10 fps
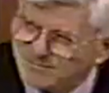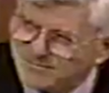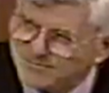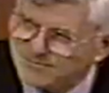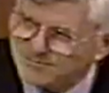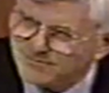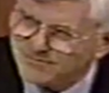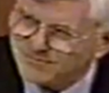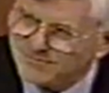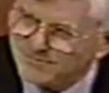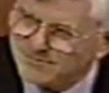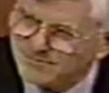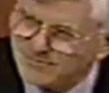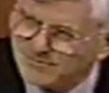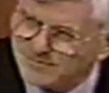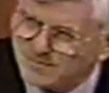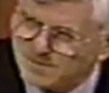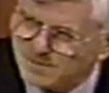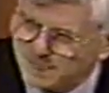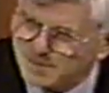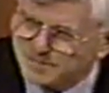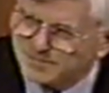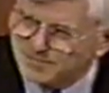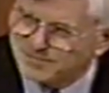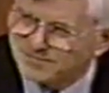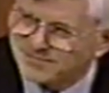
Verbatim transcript: I bathed the, uh, dying men.